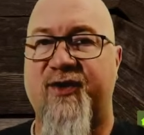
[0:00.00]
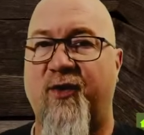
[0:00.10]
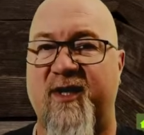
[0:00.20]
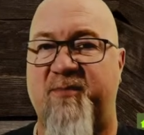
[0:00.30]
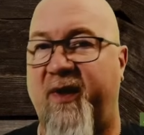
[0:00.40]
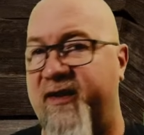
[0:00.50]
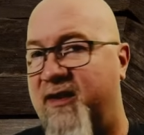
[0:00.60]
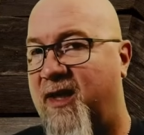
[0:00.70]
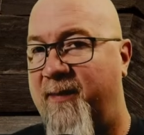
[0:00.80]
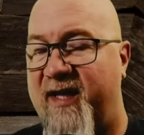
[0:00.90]
this button
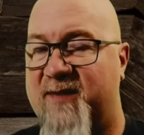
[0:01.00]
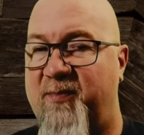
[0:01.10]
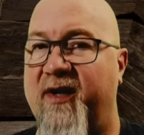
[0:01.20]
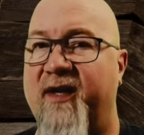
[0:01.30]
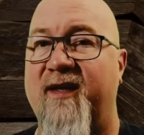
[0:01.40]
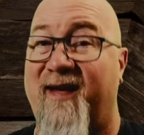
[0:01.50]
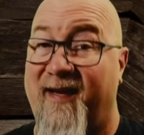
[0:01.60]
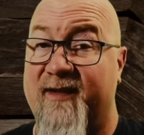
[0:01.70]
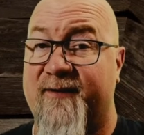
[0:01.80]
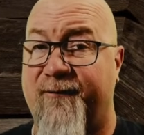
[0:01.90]
commands plugin, it
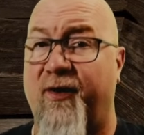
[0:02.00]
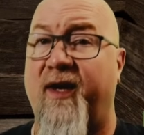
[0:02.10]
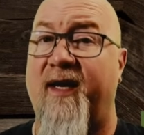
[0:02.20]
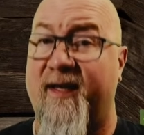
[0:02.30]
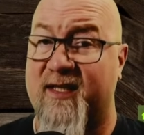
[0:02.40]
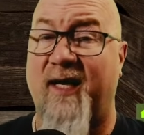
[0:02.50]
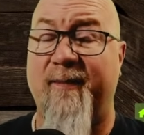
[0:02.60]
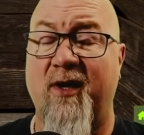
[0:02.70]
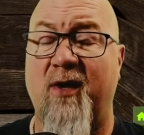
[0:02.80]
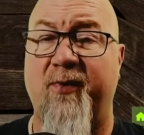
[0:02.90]
is free. It's
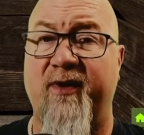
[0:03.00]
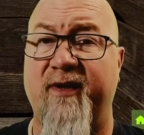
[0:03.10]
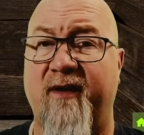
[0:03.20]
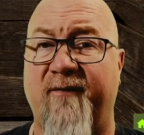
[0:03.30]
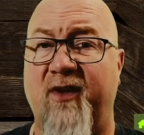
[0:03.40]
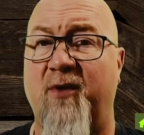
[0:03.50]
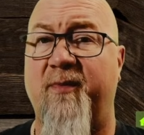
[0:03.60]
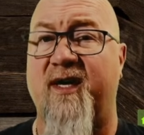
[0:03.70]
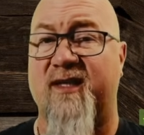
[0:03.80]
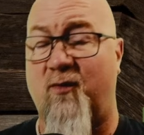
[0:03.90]
coming up on another video
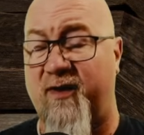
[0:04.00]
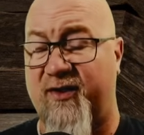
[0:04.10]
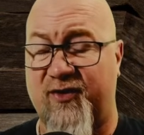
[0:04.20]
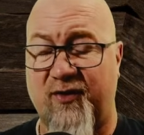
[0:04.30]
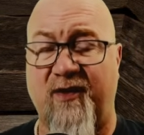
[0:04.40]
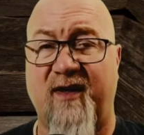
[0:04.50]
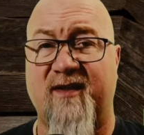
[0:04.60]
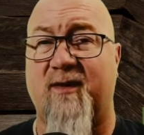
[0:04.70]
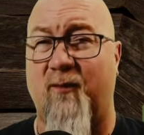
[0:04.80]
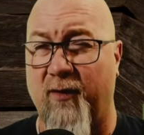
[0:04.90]
because I want to show you guys
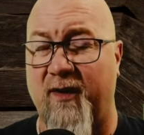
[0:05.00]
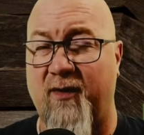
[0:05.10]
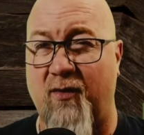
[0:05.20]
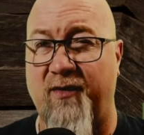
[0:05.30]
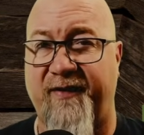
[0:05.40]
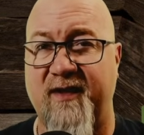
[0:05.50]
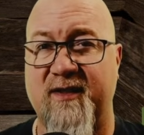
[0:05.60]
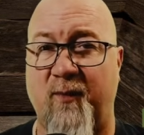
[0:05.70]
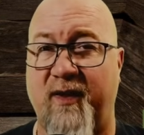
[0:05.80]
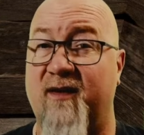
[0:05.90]
some really cool things
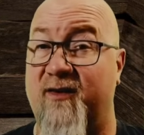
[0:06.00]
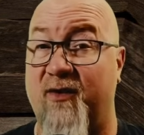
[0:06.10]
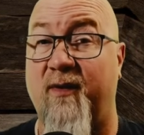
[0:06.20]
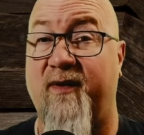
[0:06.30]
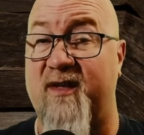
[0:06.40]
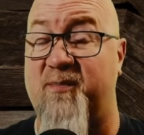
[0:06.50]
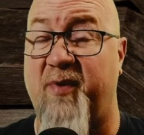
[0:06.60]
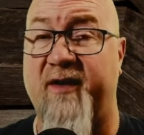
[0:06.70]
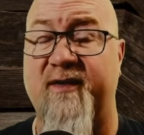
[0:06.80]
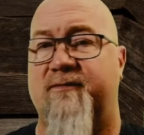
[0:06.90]
that we can do with these
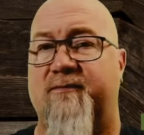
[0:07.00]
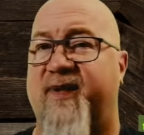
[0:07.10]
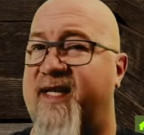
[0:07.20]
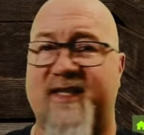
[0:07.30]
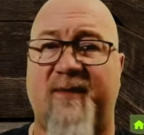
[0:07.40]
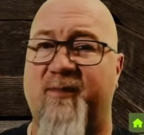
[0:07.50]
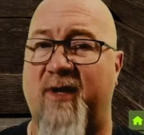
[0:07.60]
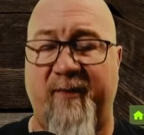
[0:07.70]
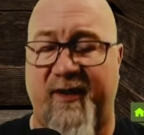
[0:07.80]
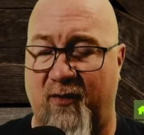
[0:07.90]
buttons, but that's
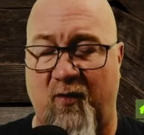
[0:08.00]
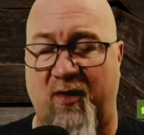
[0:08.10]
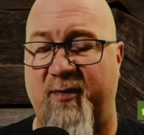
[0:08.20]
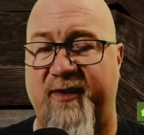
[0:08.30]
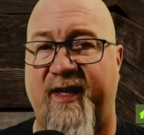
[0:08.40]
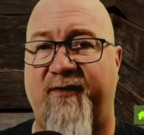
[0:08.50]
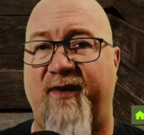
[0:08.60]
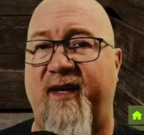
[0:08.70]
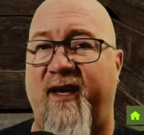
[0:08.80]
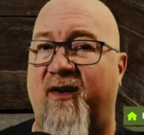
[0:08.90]
upcoming. Don't worry about that
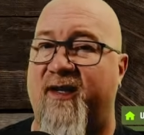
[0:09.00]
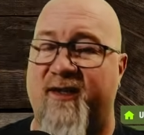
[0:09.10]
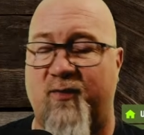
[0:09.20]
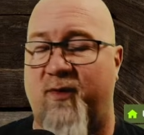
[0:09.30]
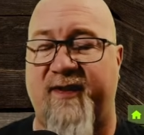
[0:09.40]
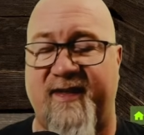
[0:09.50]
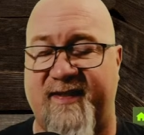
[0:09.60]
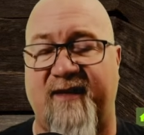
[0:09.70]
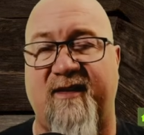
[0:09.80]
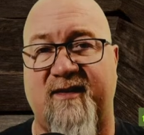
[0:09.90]
right now. I just wanted to
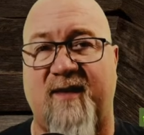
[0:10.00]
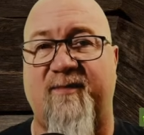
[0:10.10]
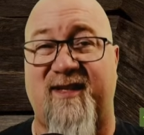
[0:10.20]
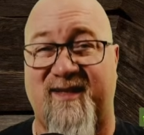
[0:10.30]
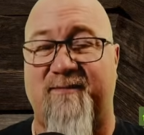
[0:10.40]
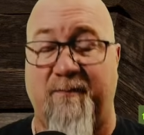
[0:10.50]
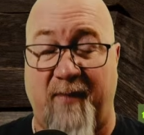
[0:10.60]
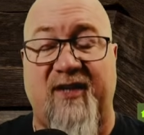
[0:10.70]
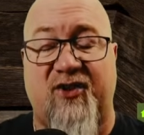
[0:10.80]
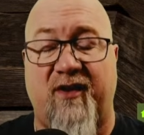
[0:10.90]
set this up to
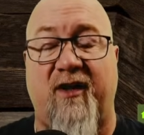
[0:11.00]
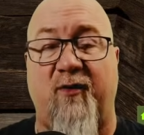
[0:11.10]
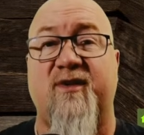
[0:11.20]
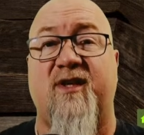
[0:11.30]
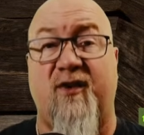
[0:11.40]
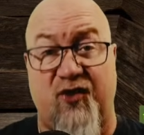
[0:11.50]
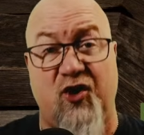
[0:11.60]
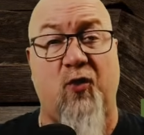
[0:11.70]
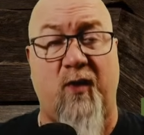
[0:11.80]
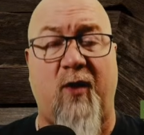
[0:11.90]
make sure that it was going to
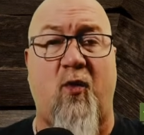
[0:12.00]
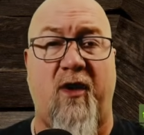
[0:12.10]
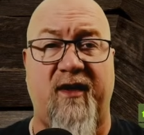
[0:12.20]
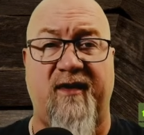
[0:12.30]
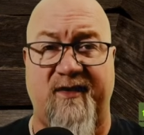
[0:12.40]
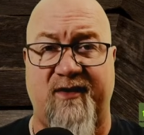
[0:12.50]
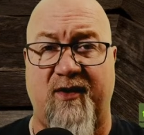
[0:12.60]
do what I wanted it to do.